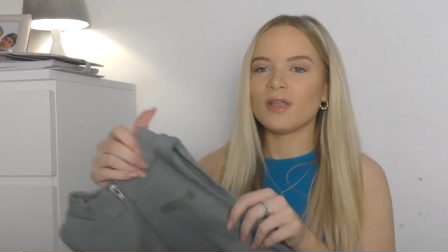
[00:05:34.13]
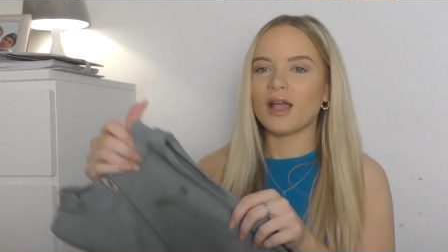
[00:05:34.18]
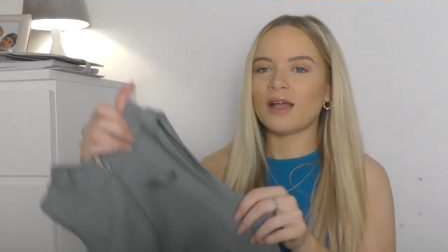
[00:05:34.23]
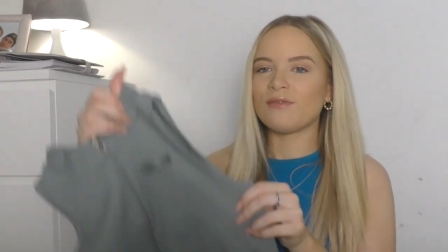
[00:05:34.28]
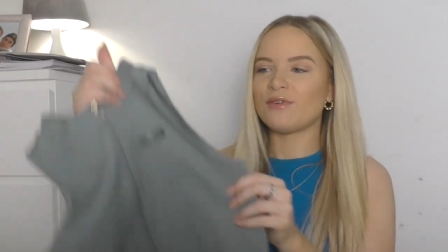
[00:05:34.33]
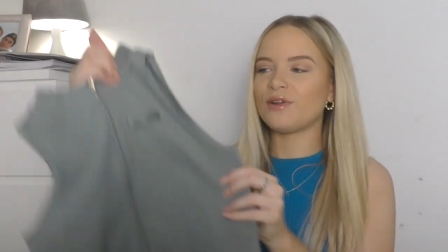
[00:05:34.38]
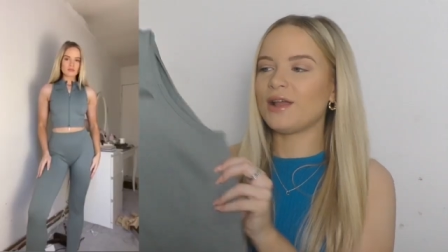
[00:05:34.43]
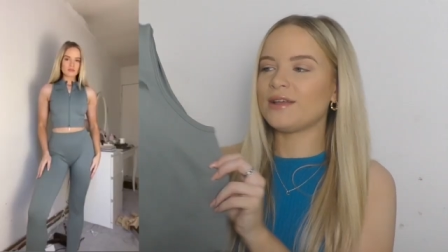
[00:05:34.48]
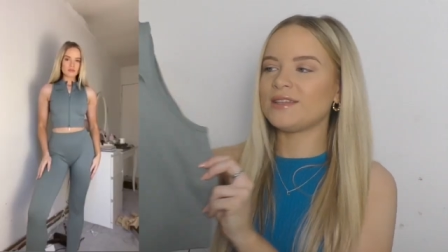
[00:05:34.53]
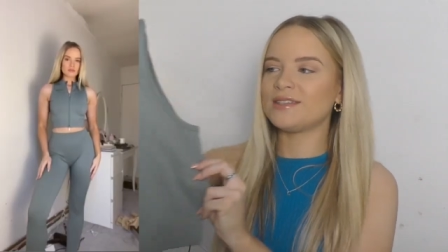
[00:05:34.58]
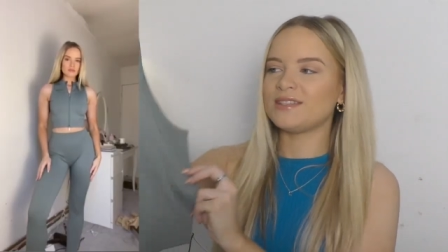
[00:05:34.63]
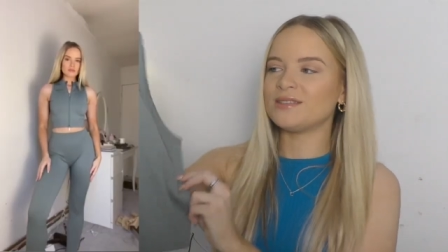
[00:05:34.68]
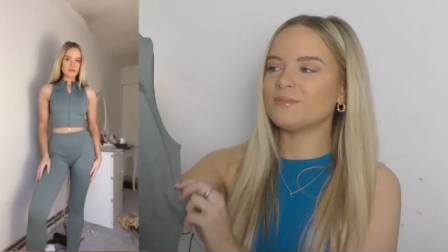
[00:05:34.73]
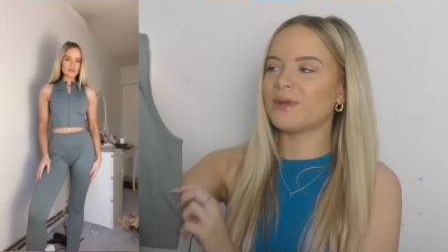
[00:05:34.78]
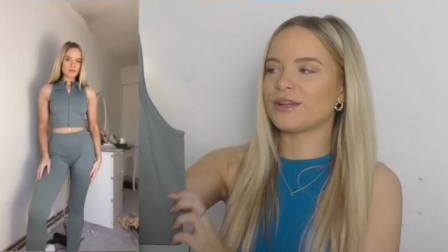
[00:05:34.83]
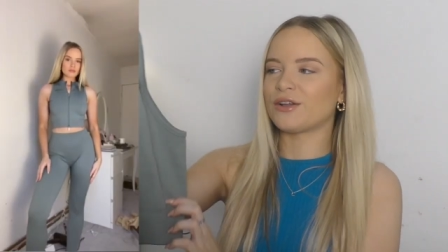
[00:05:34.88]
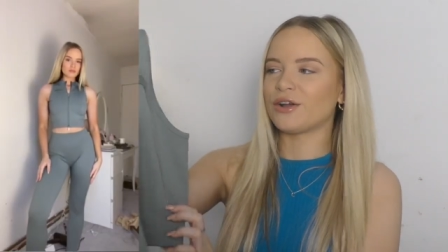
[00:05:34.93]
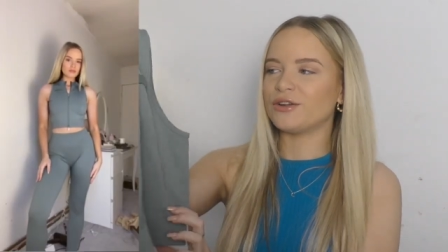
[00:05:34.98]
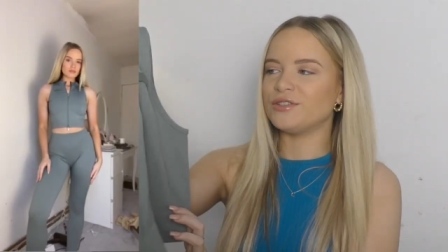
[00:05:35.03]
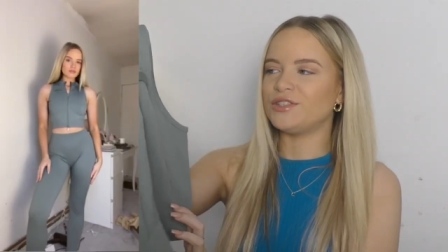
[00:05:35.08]
I feel like this is
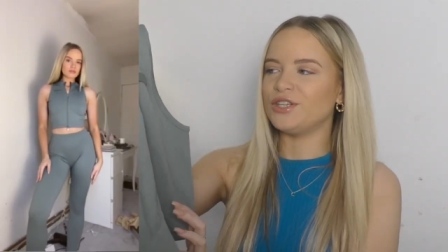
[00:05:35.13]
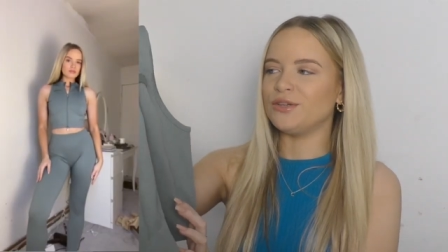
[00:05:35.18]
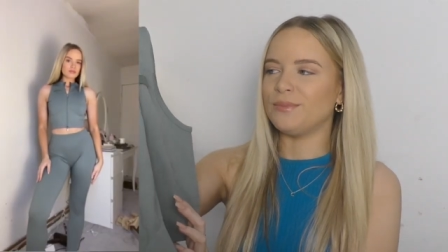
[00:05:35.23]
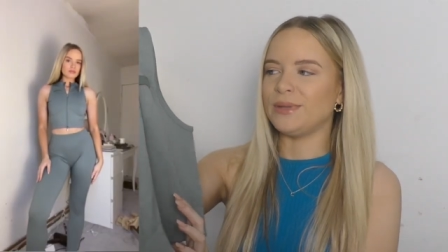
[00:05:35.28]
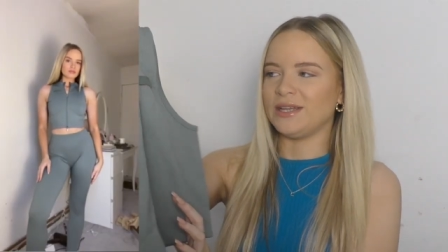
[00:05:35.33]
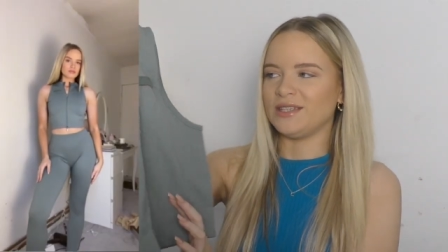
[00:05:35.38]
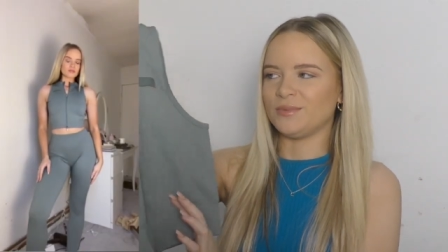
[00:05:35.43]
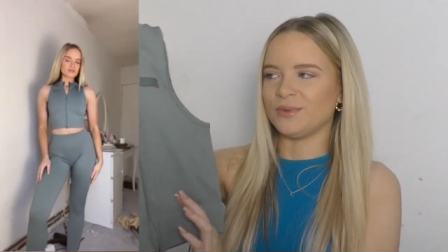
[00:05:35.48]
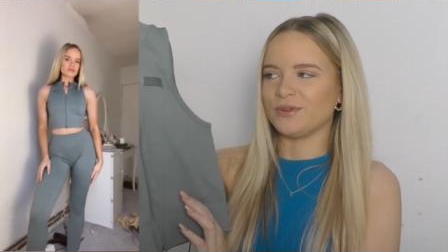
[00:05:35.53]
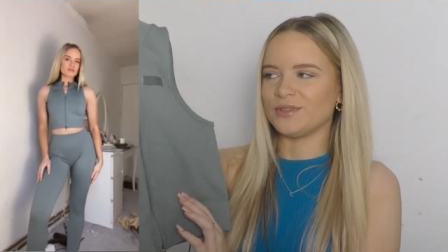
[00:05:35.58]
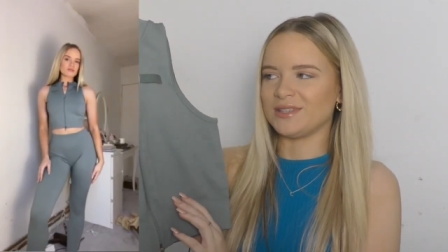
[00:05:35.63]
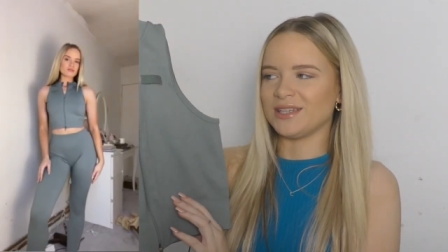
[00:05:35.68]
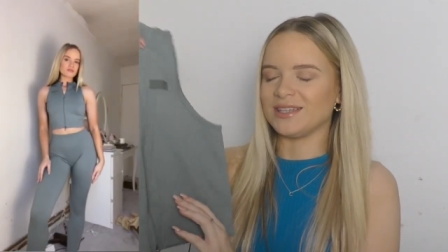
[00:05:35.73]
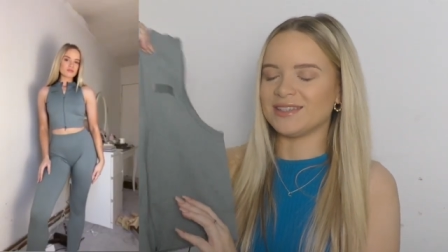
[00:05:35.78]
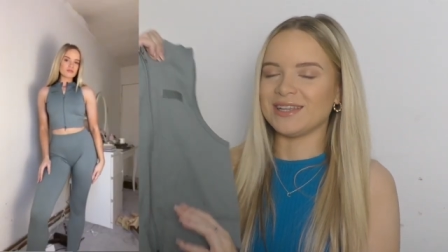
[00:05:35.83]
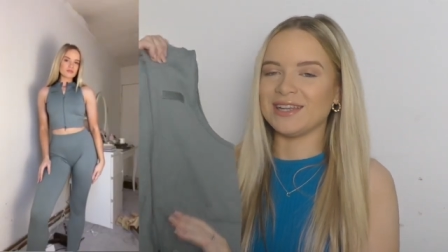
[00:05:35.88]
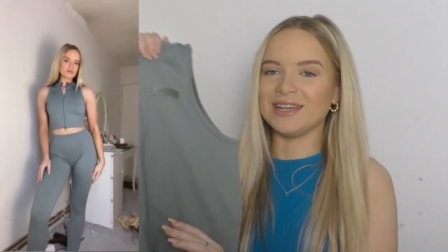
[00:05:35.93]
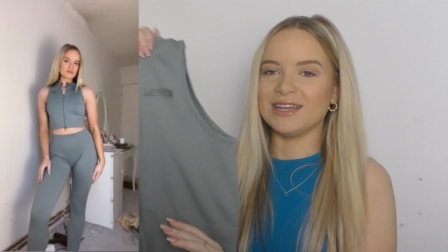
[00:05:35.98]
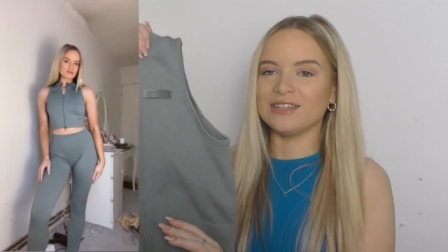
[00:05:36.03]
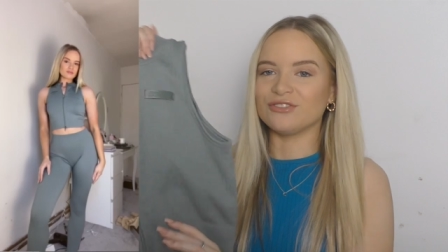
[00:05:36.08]
my go-to piece because it
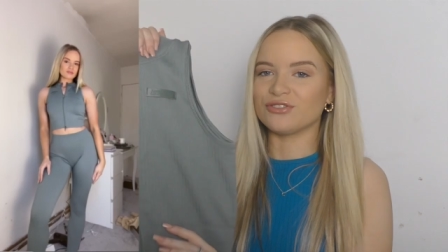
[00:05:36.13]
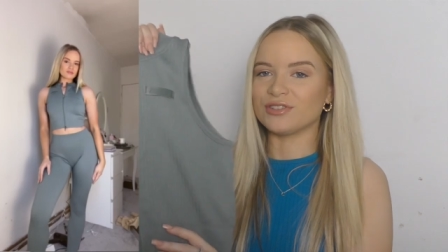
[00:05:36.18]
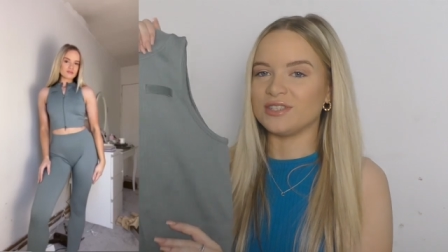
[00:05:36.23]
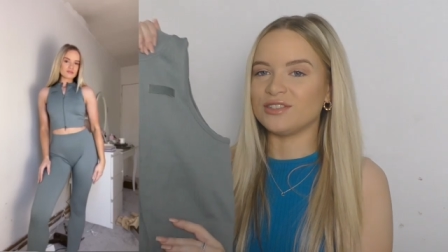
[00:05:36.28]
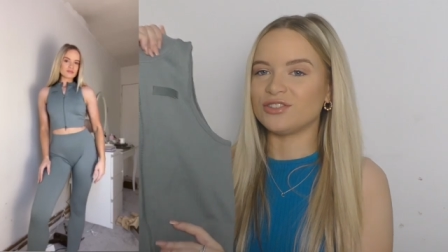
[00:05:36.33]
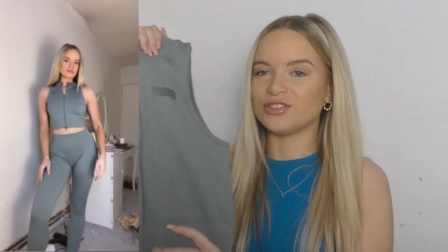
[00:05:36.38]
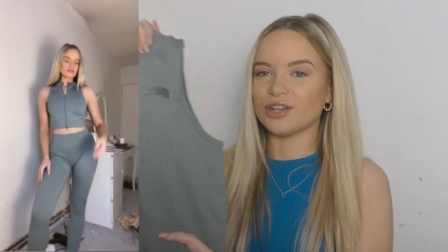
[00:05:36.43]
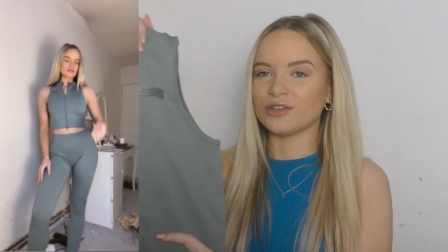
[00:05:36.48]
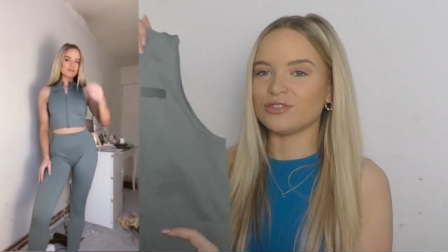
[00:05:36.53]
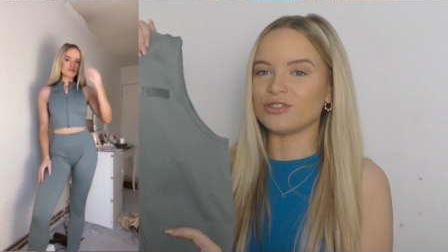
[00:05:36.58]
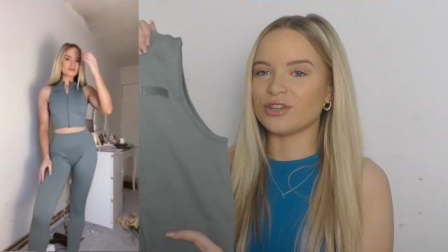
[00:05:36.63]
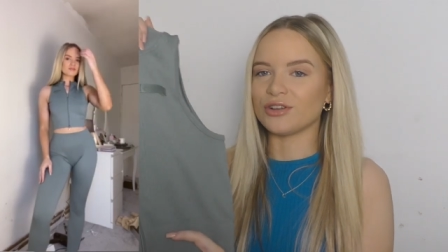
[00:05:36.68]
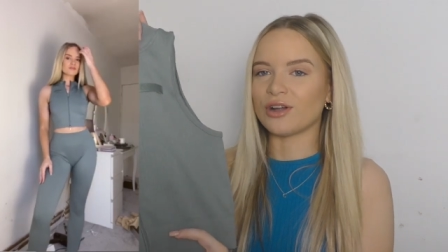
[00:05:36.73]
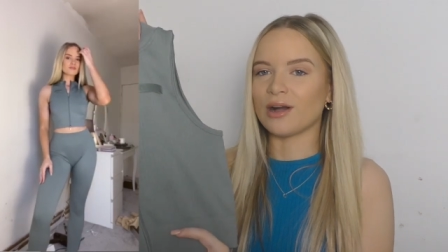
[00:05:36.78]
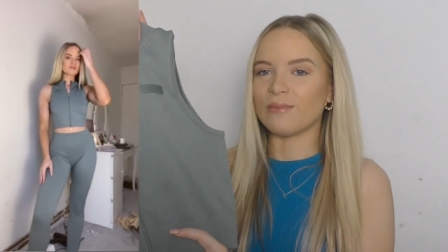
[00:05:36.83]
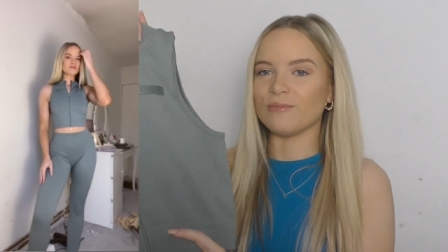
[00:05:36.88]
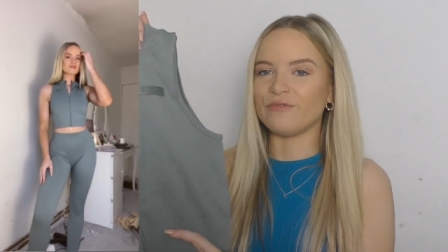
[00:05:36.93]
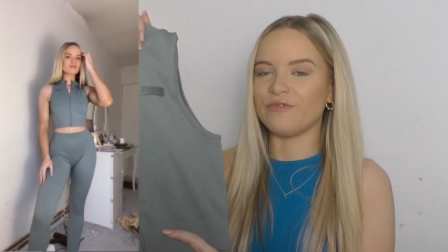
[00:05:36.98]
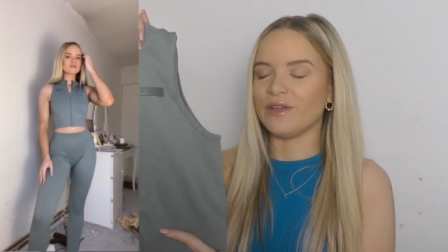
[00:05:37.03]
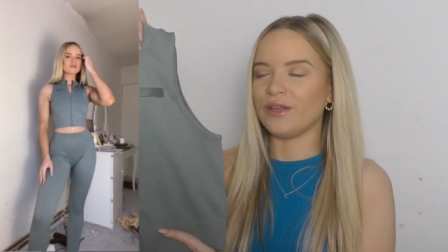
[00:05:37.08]
is literally so, so
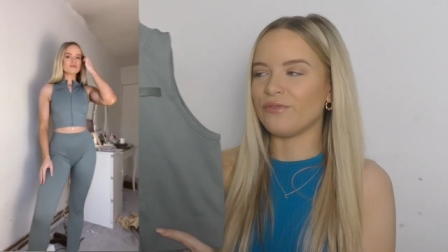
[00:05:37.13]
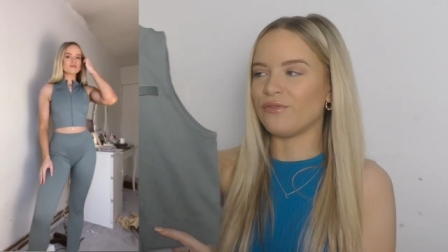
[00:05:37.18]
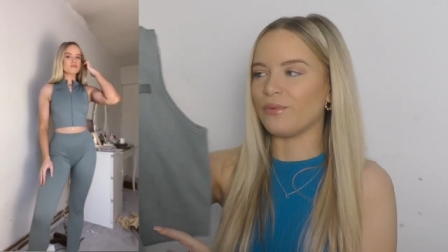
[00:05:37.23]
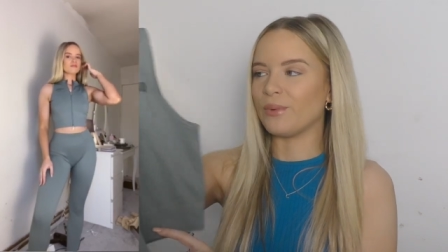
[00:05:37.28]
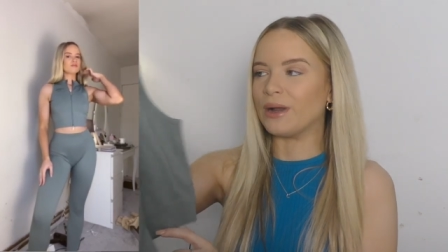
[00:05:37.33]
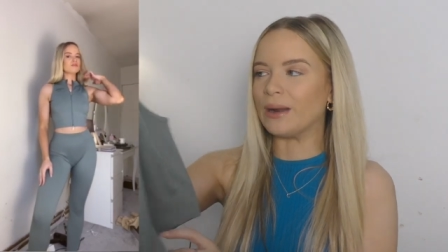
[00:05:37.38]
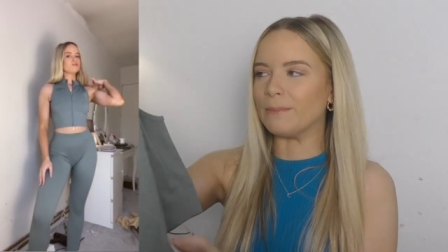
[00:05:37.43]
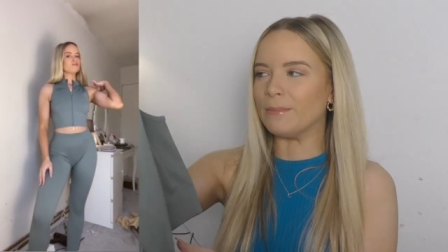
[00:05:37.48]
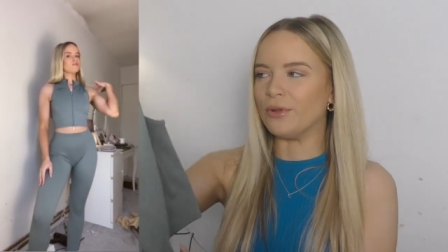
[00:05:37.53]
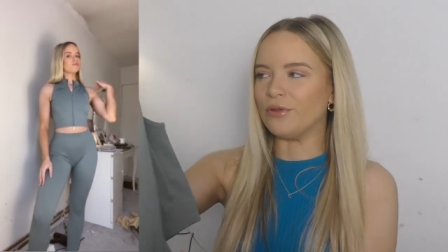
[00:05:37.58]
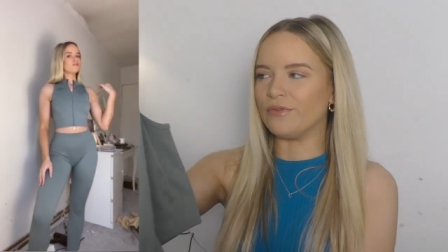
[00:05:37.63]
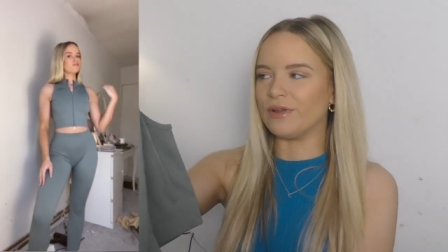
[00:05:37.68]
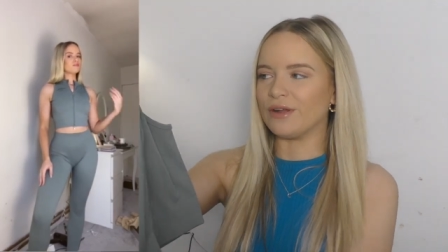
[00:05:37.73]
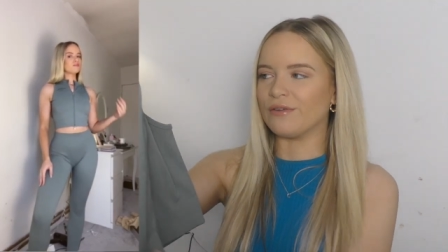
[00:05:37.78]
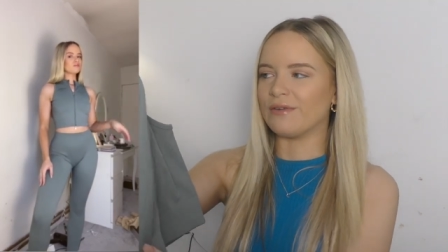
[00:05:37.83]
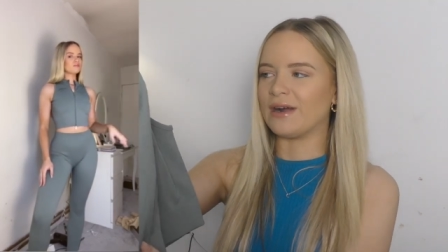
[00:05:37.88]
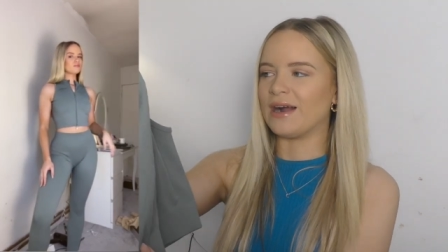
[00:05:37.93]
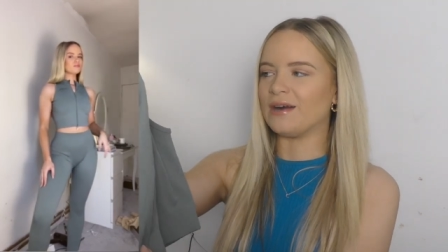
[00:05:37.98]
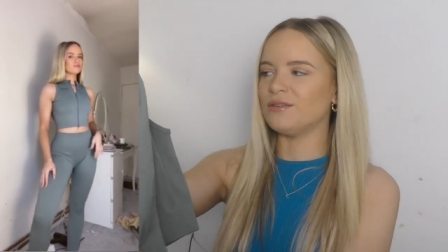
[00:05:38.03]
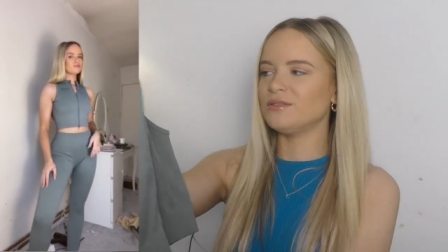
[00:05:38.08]
comfy for when I'm moving
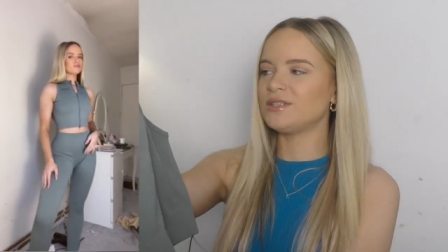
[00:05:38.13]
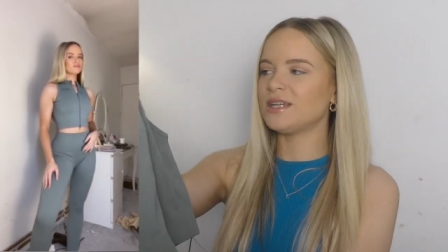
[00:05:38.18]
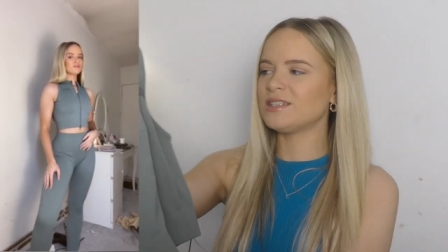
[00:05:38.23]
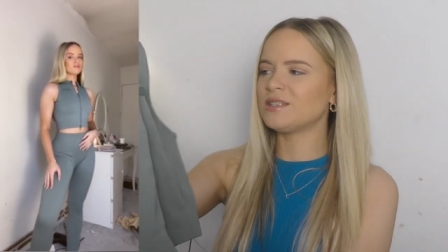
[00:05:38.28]
around,